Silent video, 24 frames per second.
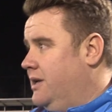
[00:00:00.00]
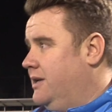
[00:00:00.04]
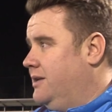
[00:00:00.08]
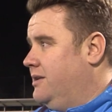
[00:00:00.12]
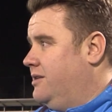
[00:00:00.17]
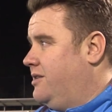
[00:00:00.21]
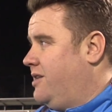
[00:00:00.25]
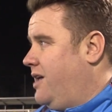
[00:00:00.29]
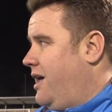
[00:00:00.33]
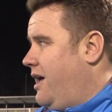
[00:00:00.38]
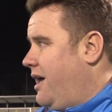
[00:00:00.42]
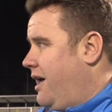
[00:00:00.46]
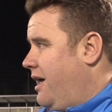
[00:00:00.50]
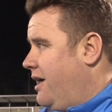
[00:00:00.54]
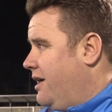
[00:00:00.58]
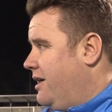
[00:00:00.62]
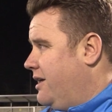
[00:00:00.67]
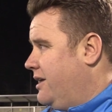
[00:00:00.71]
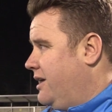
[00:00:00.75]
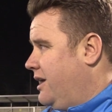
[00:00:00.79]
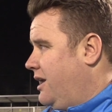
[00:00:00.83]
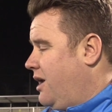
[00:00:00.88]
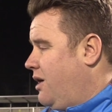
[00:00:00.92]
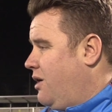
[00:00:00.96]
And
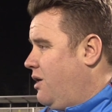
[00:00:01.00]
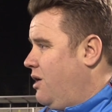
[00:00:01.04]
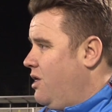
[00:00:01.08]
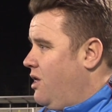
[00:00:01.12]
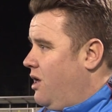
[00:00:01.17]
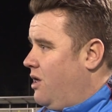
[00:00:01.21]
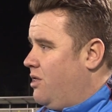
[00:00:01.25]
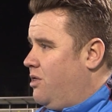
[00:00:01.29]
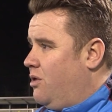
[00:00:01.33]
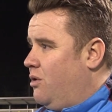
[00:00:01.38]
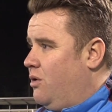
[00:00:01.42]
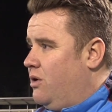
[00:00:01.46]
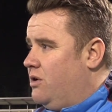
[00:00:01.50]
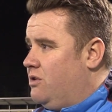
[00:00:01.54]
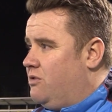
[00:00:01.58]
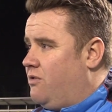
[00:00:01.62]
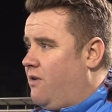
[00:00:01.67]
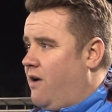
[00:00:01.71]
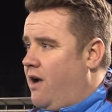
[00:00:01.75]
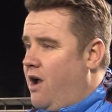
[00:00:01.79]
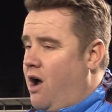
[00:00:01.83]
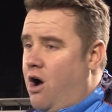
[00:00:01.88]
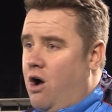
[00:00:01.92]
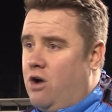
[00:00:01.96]
I thought it was
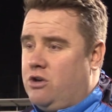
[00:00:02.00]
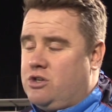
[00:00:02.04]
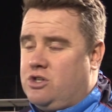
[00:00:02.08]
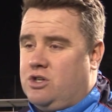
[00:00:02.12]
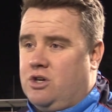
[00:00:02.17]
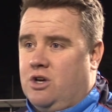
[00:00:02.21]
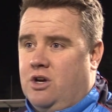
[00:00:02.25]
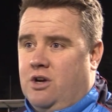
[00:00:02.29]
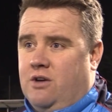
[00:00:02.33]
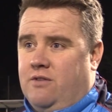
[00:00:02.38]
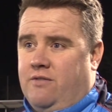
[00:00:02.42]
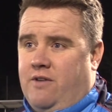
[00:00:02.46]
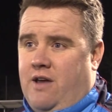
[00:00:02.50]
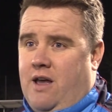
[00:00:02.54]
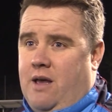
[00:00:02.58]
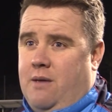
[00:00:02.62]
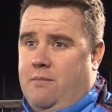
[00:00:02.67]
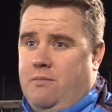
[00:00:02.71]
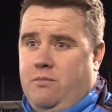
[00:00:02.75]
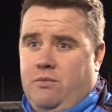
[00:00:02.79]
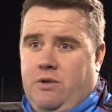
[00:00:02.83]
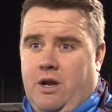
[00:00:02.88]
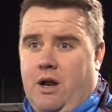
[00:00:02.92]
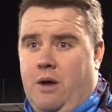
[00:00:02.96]
very harsh for
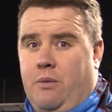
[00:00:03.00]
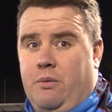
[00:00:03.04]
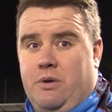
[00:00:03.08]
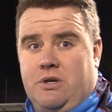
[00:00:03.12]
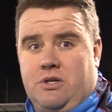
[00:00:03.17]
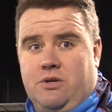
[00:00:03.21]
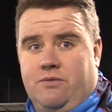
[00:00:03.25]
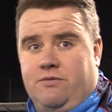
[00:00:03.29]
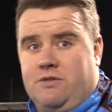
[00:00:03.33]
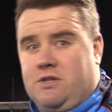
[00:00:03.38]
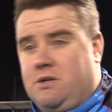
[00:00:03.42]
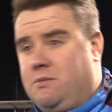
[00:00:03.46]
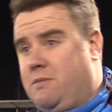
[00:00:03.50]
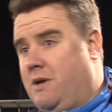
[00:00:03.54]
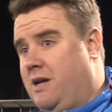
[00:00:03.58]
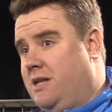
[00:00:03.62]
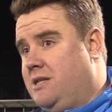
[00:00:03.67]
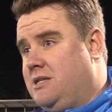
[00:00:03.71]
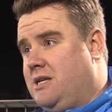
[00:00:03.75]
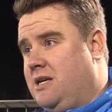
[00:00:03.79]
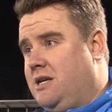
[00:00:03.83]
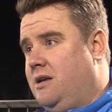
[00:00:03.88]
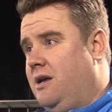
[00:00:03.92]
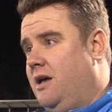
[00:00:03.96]
him, which obviously
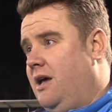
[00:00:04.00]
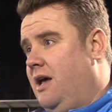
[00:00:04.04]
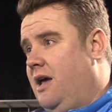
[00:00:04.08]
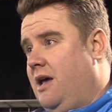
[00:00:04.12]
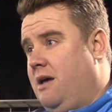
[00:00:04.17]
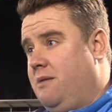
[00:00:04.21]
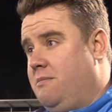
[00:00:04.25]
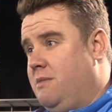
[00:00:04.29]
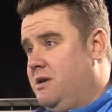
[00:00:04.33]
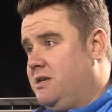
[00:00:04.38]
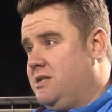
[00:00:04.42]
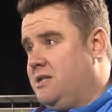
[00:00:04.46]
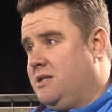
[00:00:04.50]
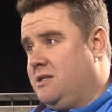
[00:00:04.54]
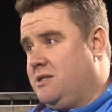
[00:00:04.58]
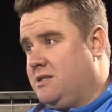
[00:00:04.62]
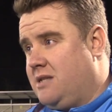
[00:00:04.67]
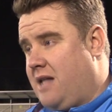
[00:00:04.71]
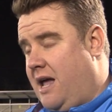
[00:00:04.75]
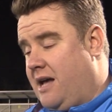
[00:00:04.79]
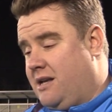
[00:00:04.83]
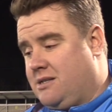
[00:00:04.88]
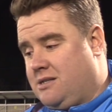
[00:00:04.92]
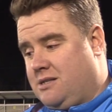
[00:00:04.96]
means he
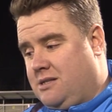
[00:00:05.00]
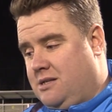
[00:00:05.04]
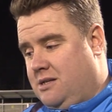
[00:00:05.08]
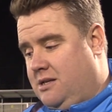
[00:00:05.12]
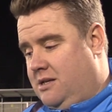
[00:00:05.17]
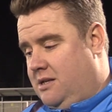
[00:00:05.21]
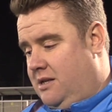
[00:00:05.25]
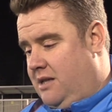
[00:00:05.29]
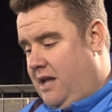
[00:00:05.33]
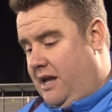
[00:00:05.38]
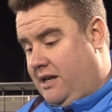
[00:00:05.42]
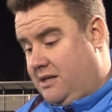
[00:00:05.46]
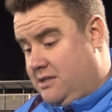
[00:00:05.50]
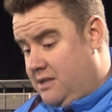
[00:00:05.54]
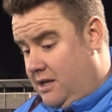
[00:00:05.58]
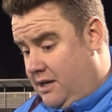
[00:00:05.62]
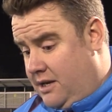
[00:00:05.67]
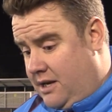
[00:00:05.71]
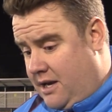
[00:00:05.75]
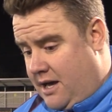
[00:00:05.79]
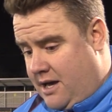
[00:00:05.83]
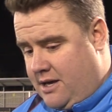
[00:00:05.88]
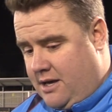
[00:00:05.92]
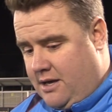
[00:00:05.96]
misses next
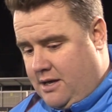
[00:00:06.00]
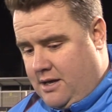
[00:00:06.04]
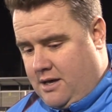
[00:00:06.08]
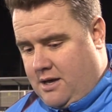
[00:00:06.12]
Sunday.